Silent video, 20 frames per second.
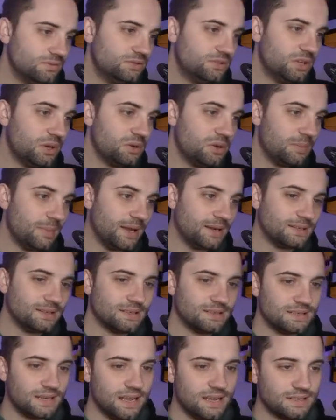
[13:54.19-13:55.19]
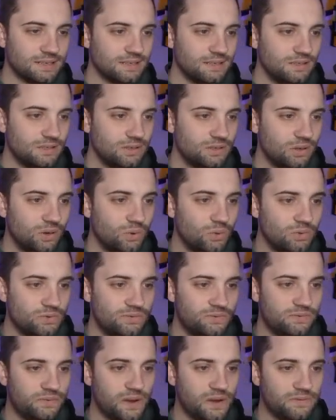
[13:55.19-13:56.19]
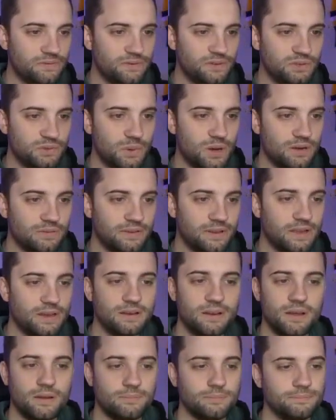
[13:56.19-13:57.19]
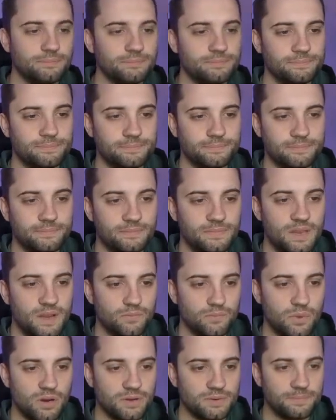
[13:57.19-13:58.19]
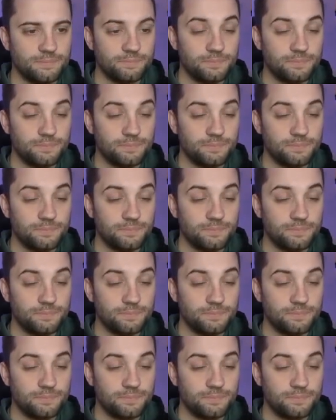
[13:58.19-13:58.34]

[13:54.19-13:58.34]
Do your madness, lad. All 5'12" again. No, never mind.